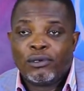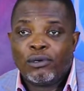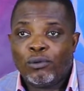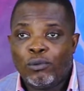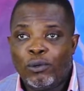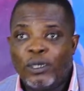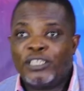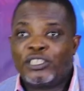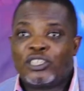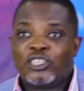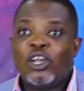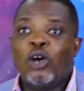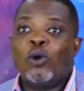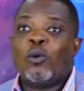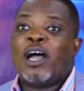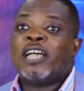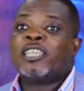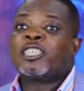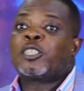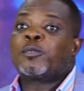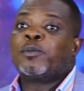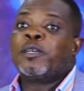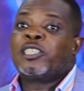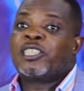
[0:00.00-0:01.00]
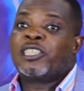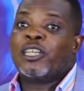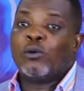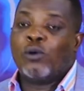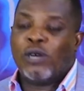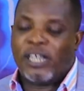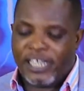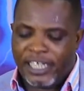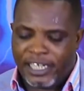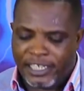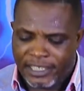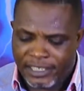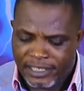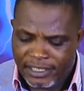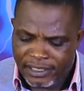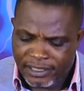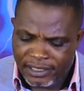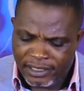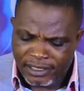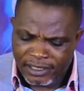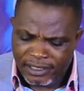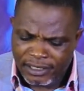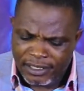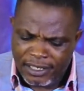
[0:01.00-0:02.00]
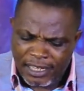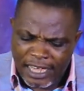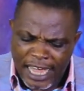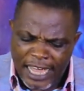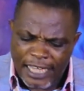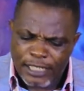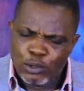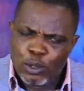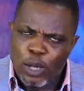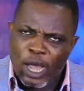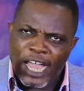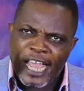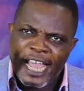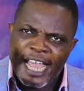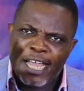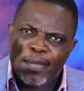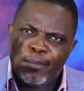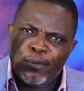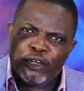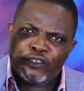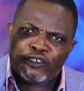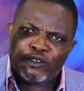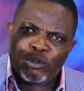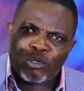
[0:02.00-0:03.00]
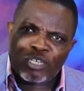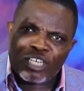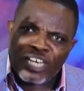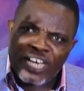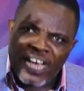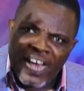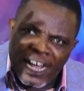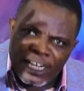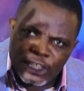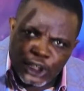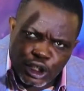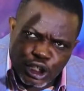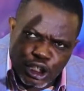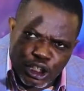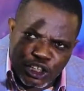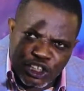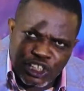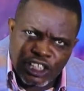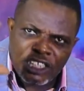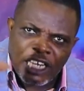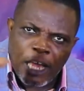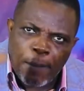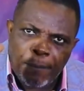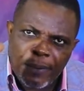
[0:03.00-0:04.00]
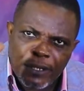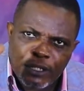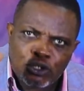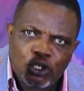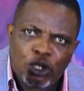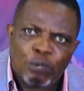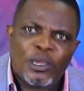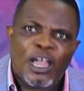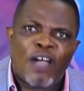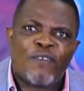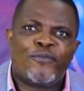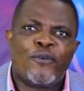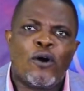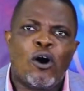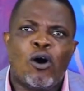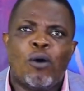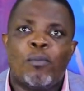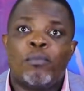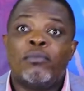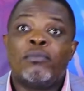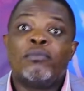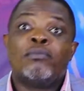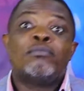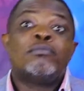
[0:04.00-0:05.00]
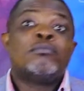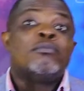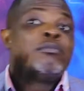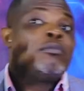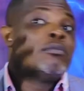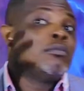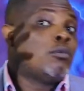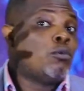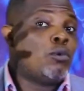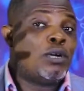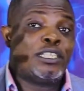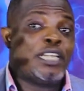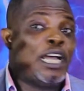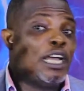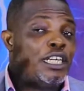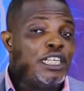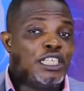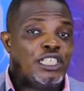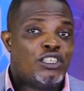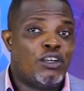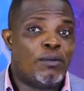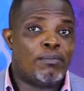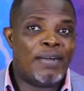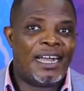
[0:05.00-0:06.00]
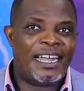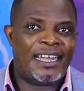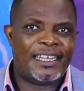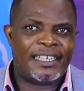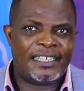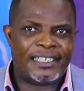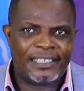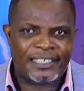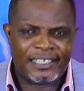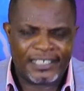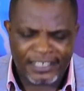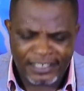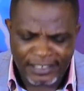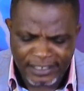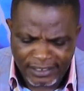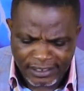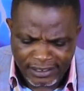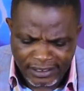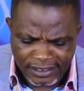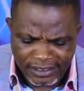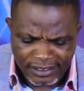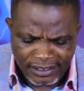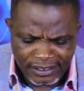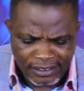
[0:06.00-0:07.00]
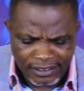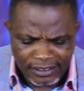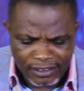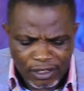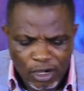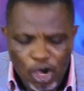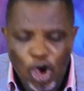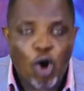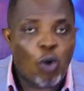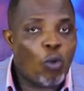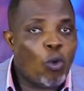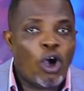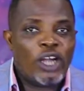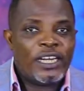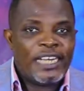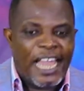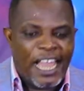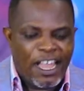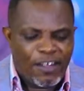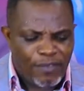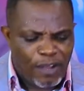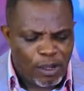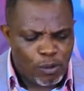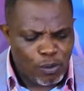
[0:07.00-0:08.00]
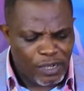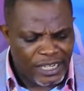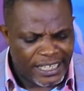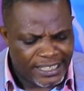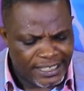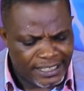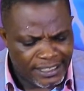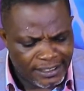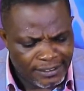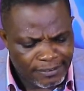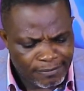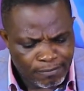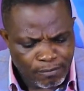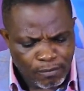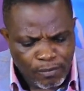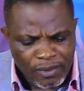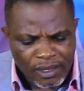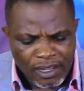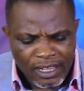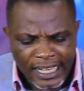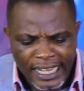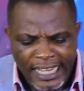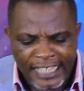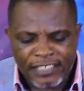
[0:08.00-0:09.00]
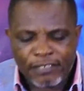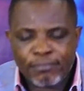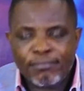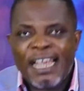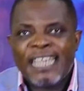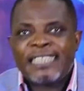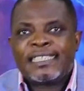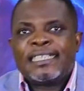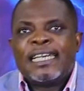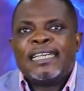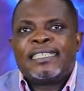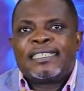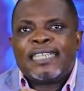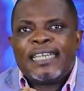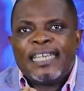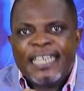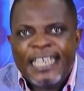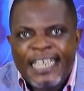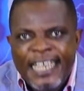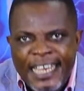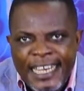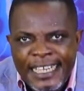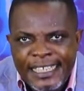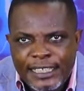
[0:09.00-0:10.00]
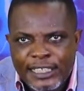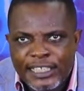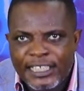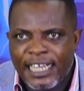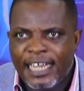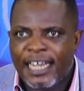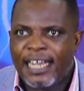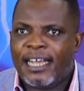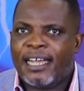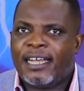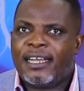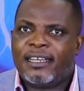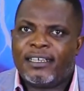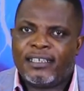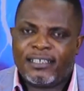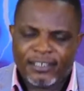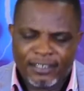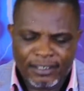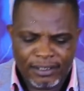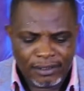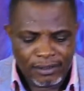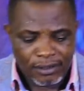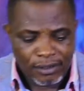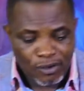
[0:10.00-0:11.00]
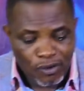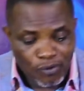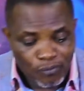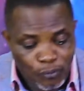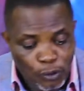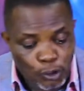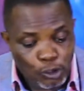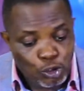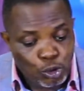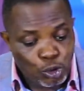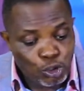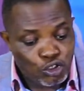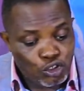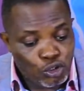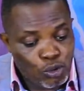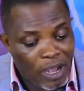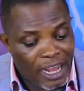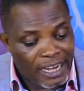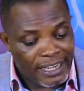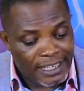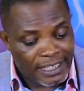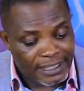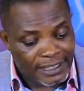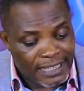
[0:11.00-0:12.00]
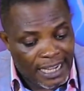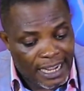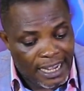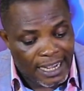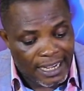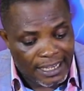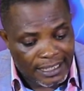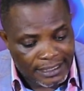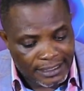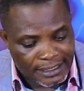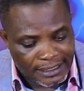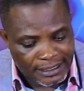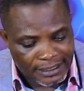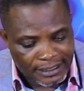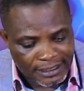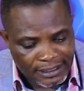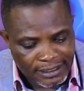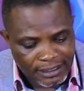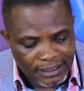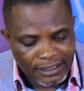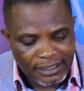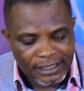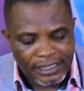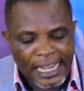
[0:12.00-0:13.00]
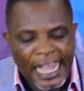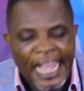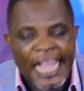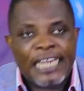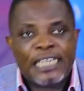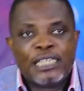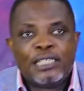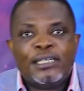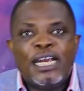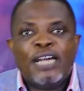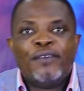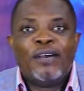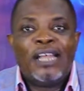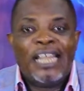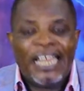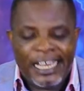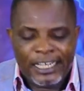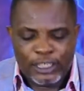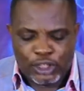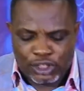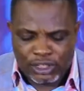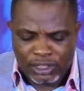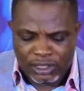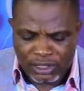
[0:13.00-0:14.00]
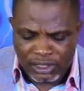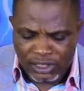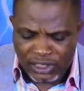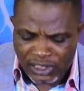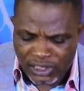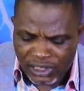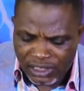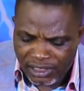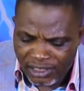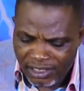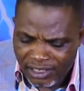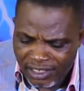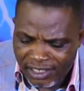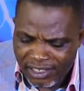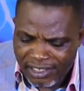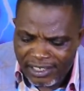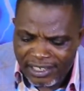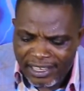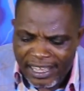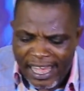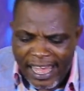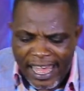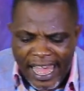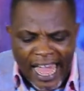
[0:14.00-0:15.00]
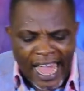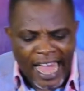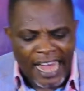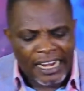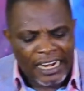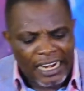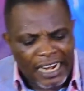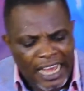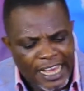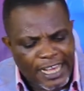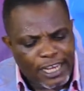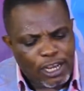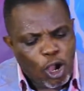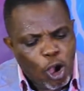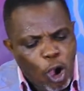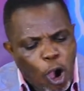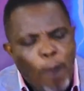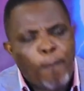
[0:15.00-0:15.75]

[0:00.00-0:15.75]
When someone speaks a word and you are able to catch it in a pictorial form, whether in your mind or whatever way, it makes it easier for you to understand. And revelations are like